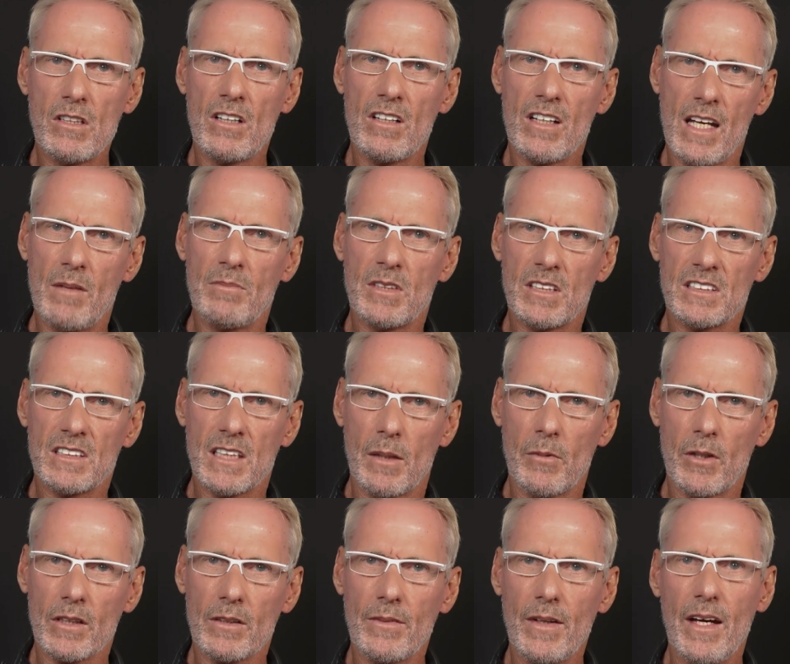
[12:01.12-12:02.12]
on an empty
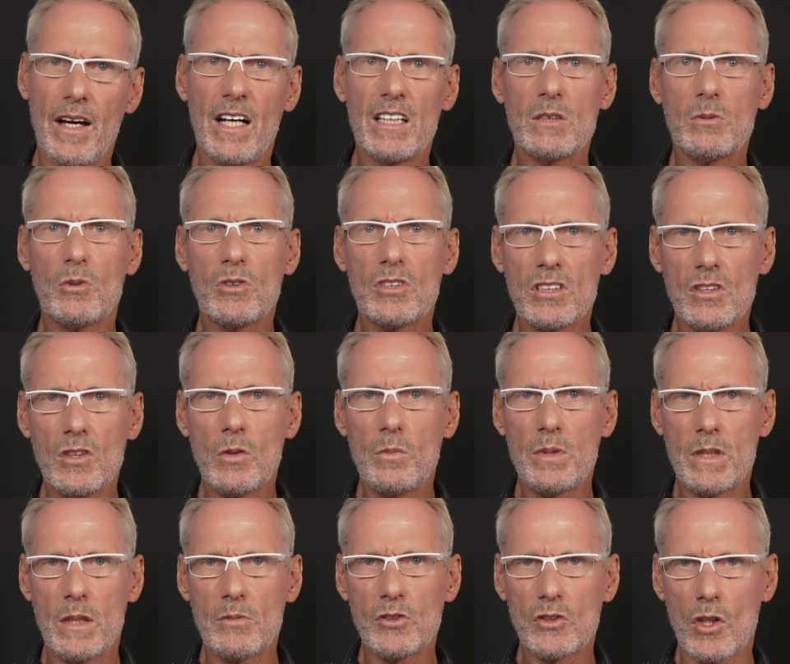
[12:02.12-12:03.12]
stomach, as it will still
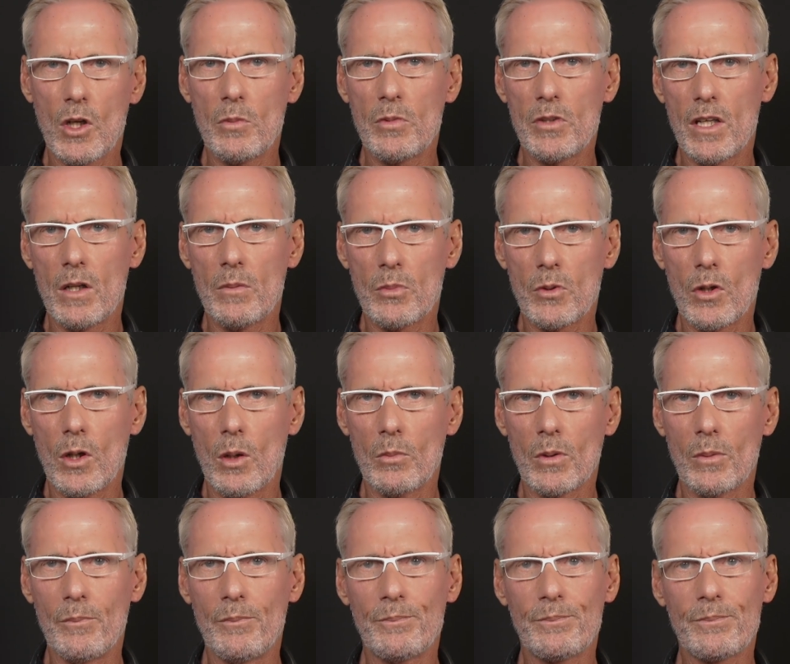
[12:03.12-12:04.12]
be absorbed without
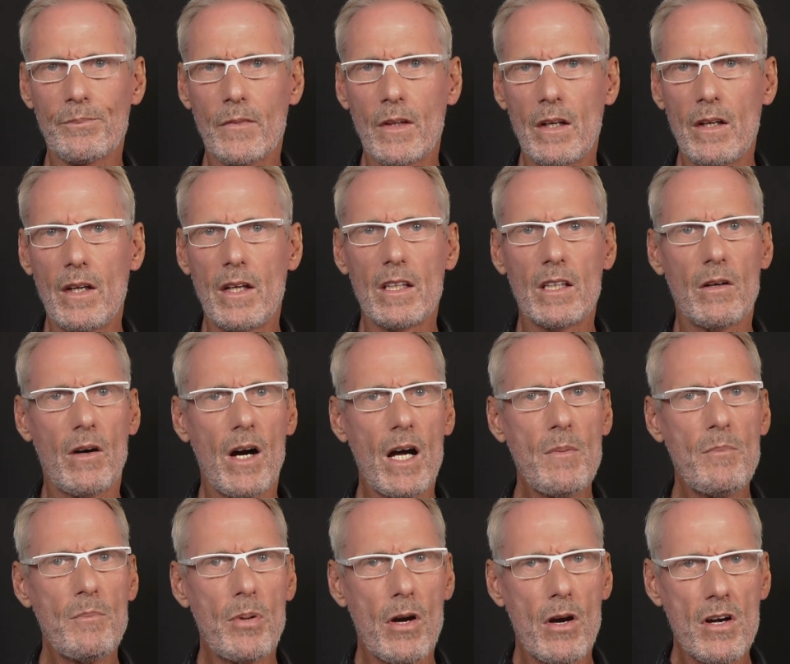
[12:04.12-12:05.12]
problem. Now, I
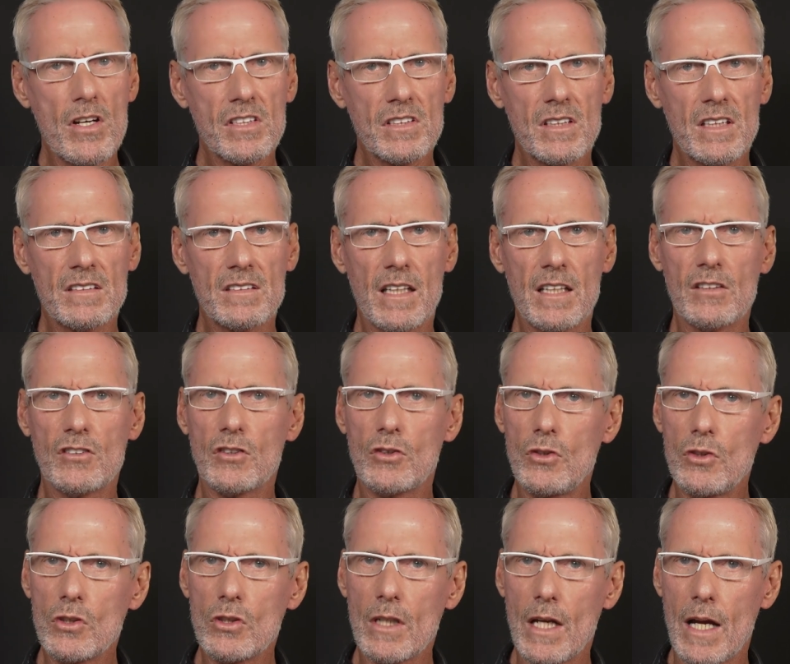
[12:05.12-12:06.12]
personally take
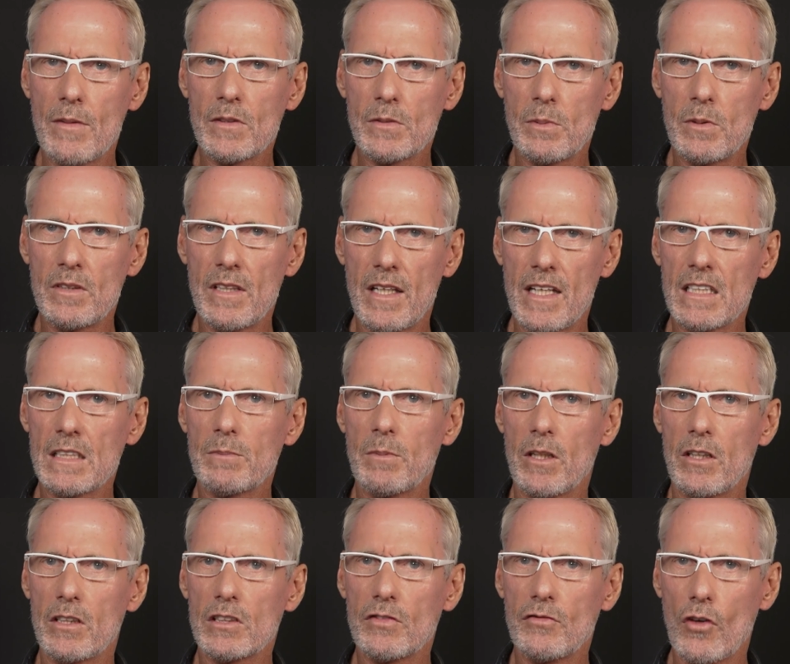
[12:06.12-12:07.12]
two grams per day split
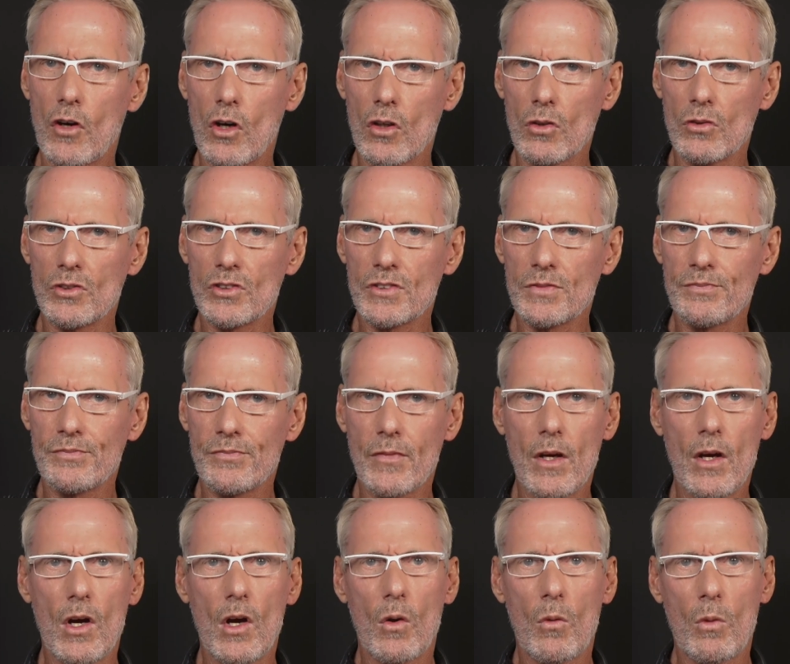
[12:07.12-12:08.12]
as follows.
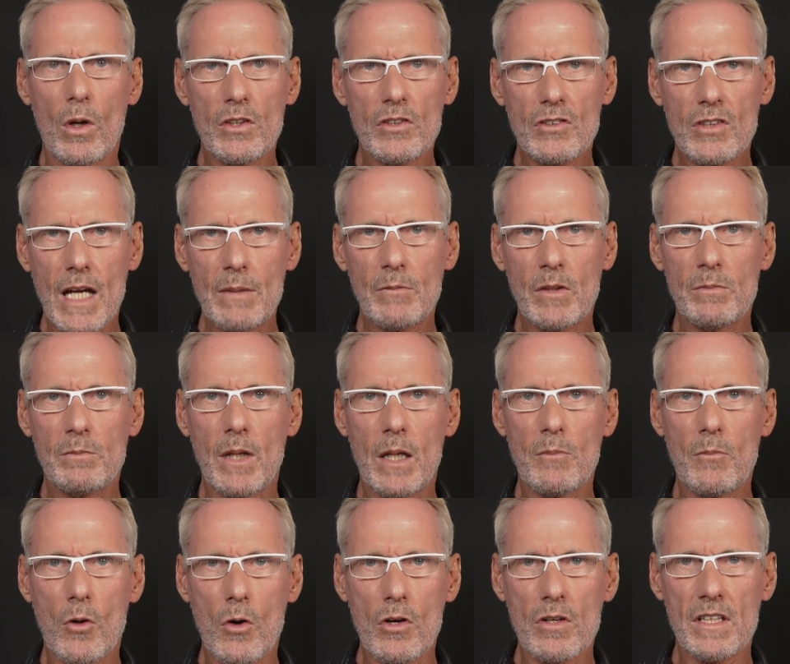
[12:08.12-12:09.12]
One gram with my
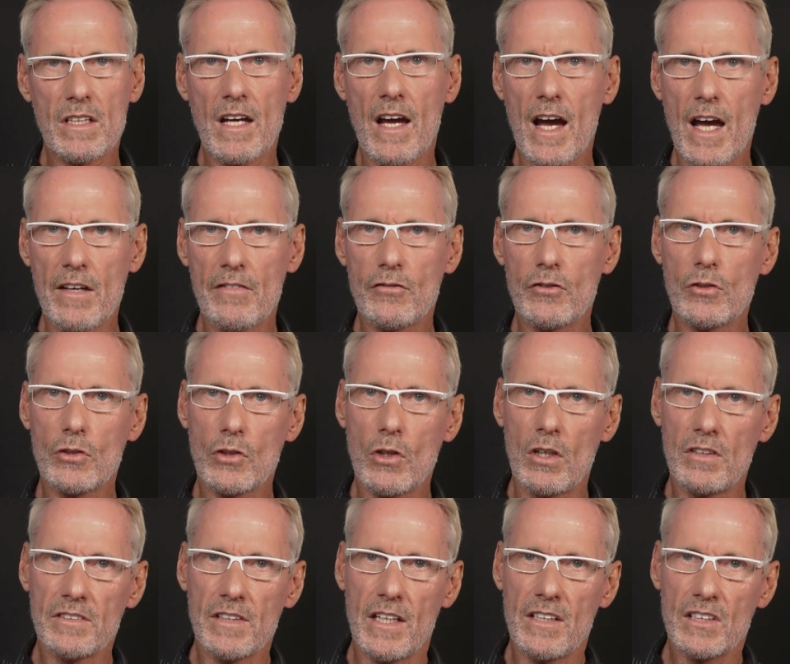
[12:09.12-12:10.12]
morning high fruit
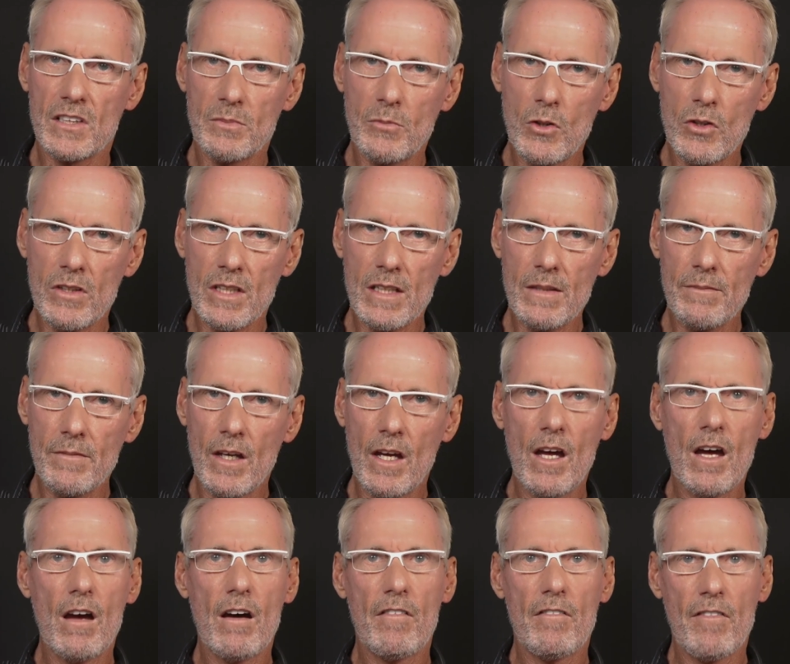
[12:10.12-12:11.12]
content smoothie,
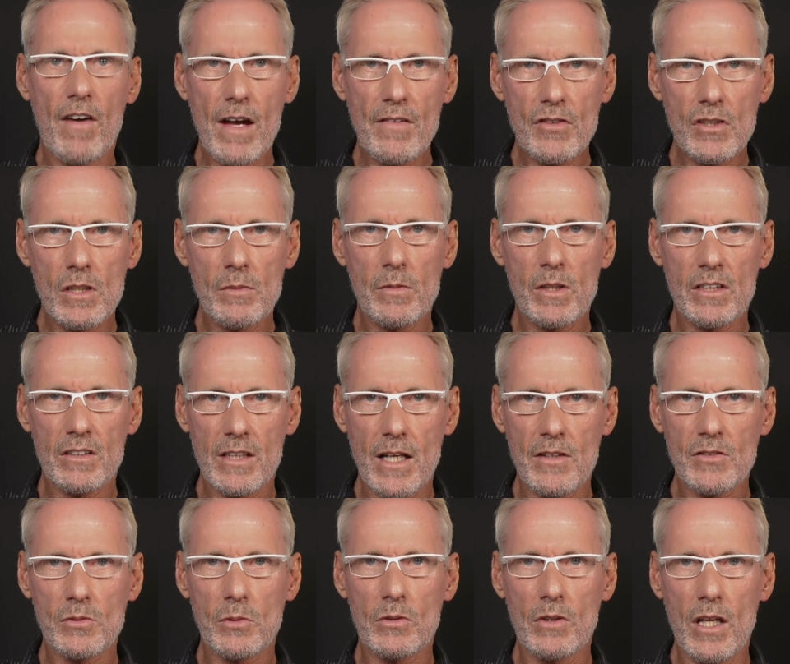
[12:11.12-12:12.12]
five hundred
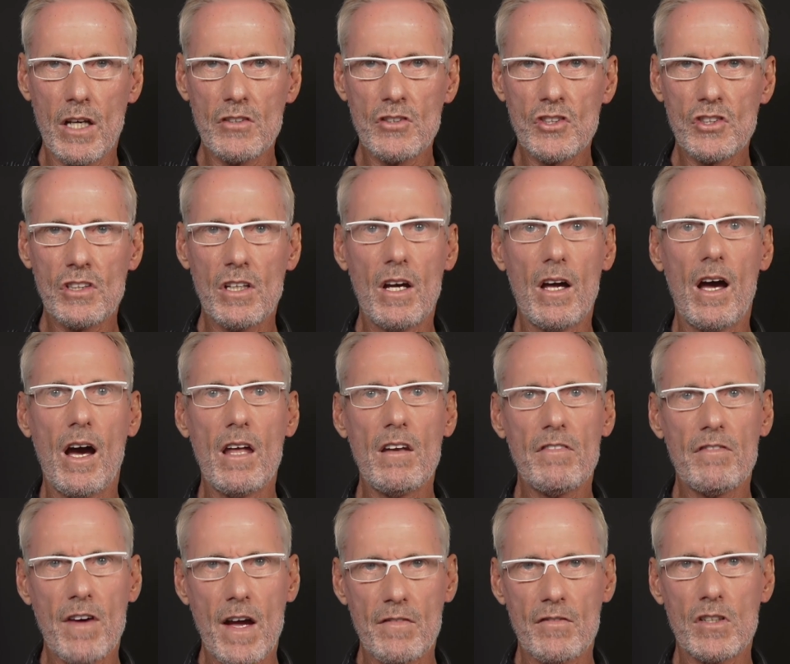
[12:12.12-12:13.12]
milligrams with lunch and
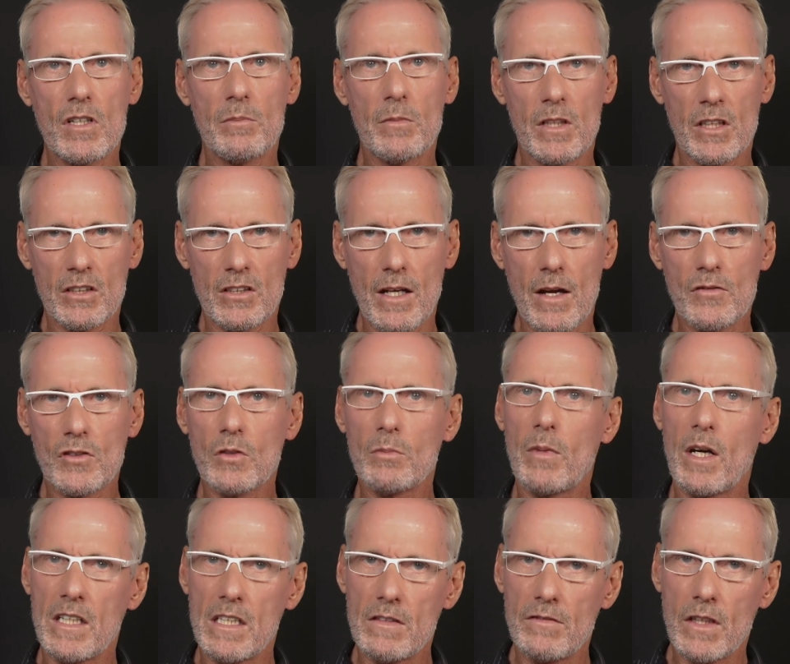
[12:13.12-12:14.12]
five hundred milligrams with
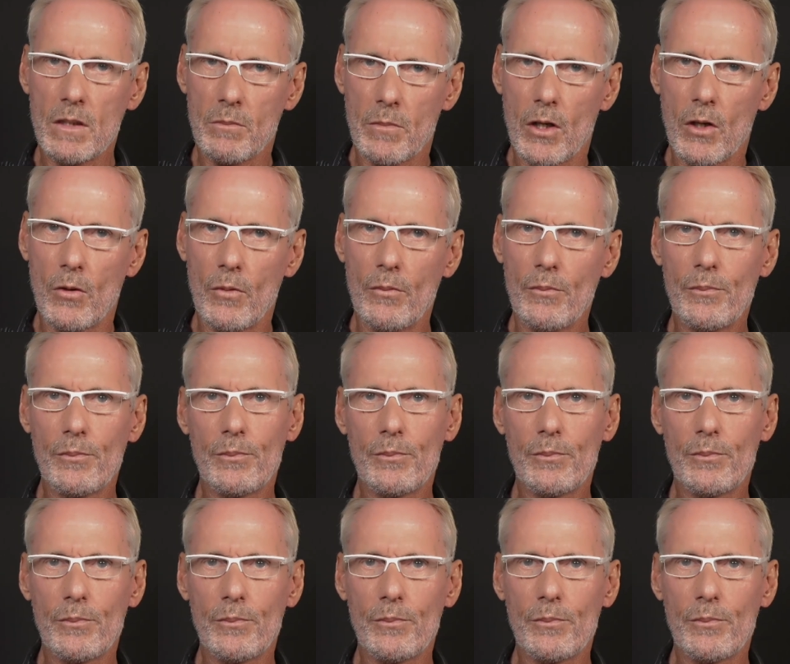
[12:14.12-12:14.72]
my evening meal.